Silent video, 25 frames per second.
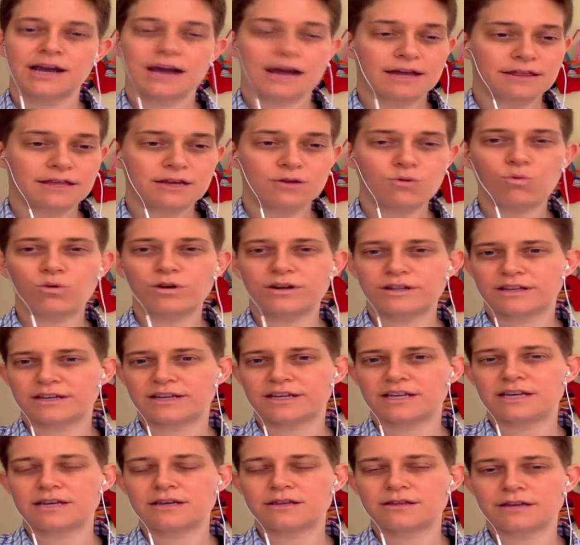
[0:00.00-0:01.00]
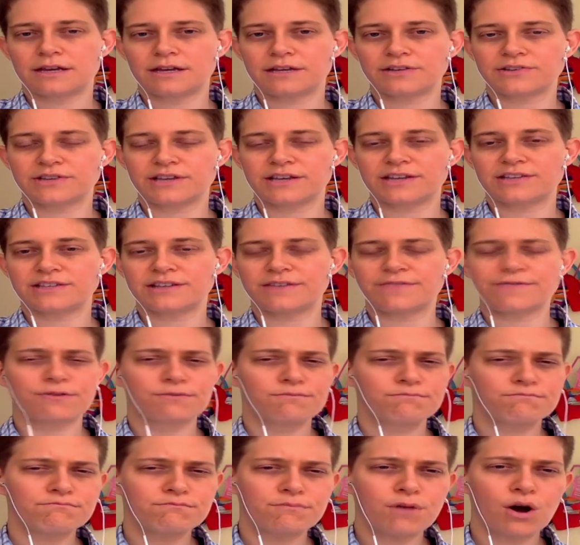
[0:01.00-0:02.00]
I think one of the key things is that for
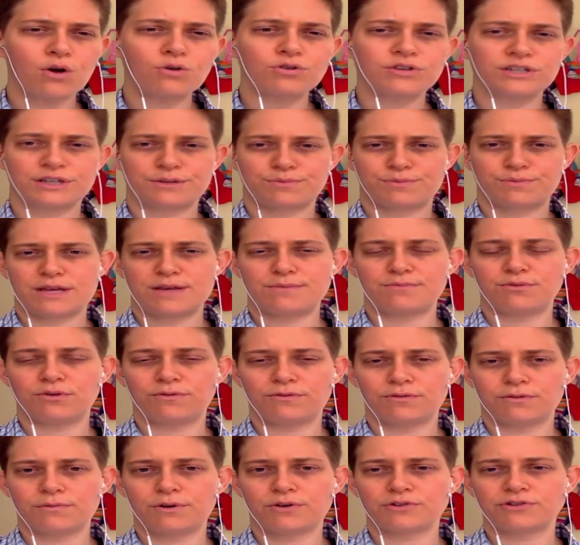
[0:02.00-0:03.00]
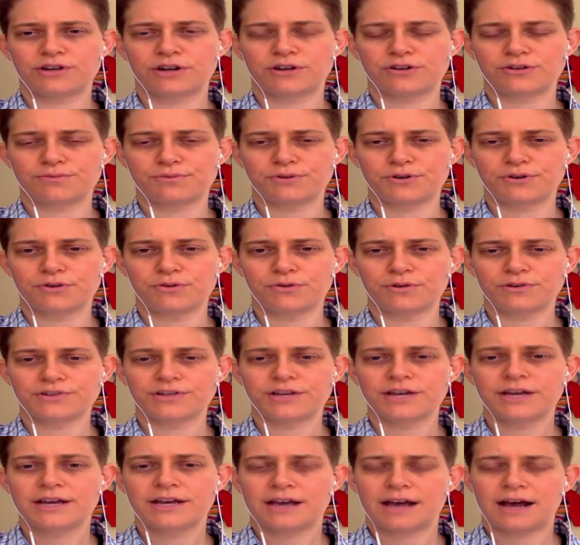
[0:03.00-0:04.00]
most people, for most entrepreneurs
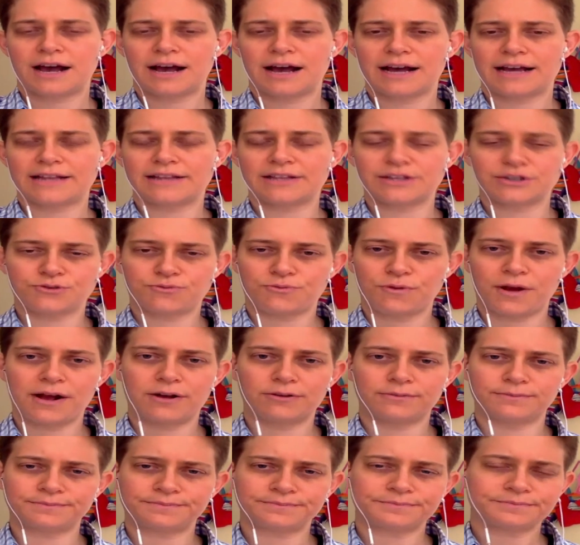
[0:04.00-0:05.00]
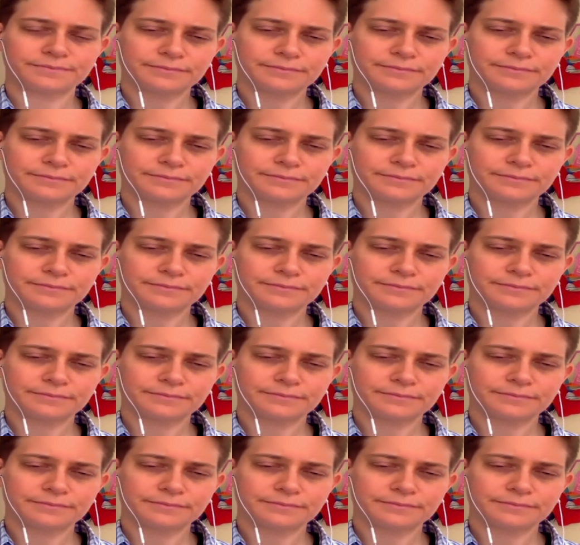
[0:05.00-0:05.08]
in this realm,